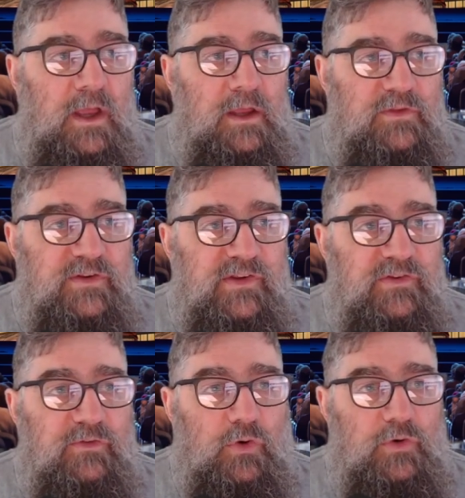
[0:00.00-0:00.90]
This is
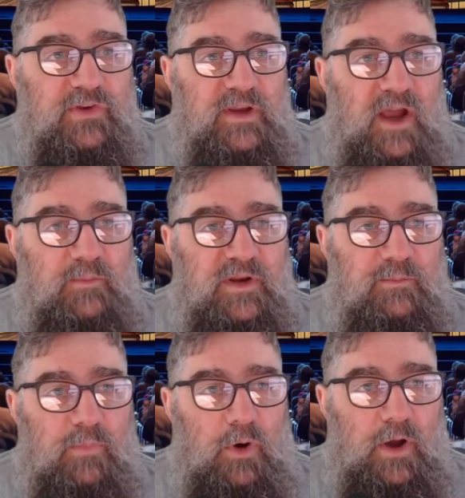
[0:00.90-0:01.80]
of course accompanied
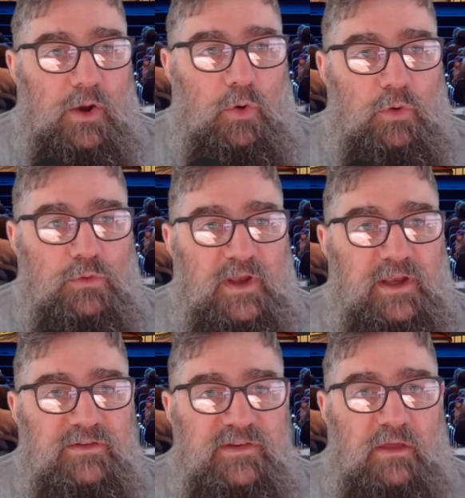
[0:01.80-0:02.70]
by
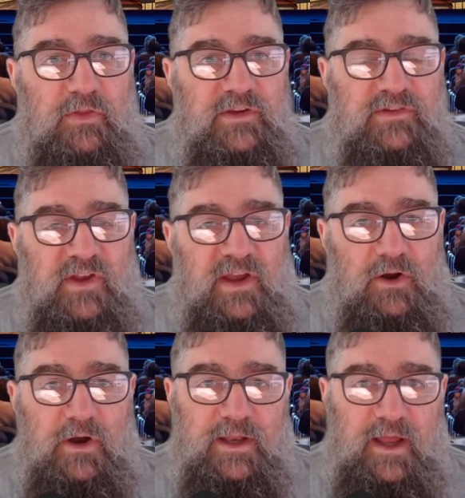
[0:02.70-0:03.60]
all-day southeastern
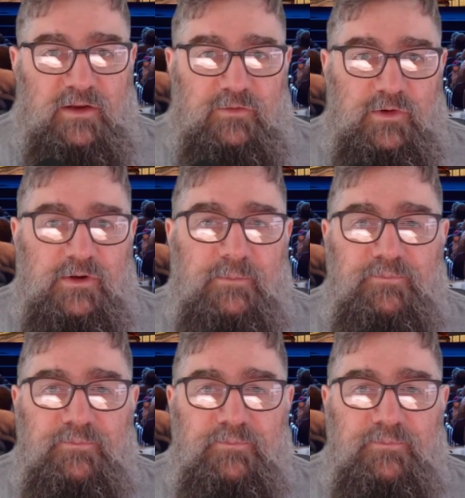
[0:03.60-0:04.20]
AI at Ashford.